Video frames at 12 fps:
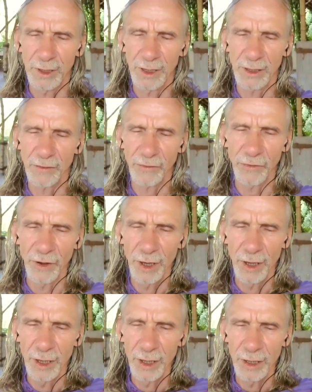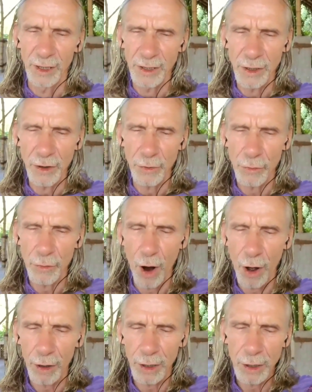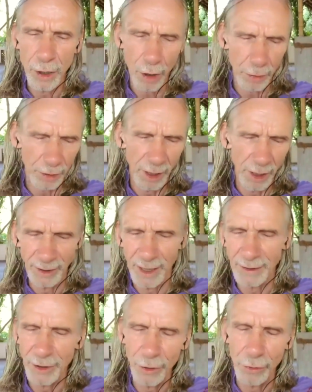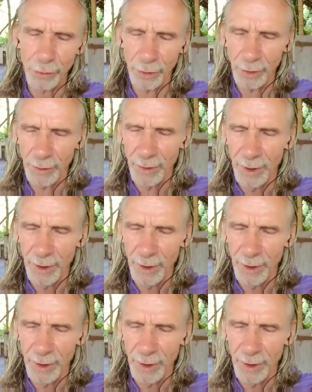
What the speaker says: It's, you are not that role.